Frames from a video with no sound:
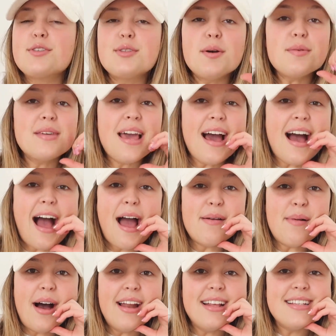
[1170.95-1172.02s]
So yeah, I'm
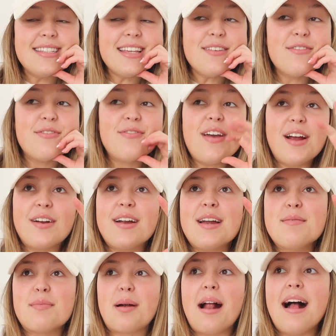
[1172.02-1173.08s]
honestly very
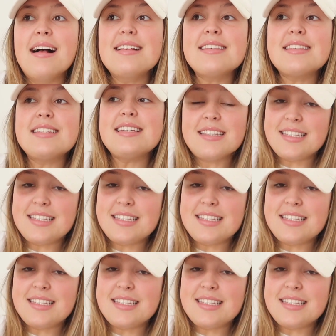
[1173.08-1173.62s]
impressed.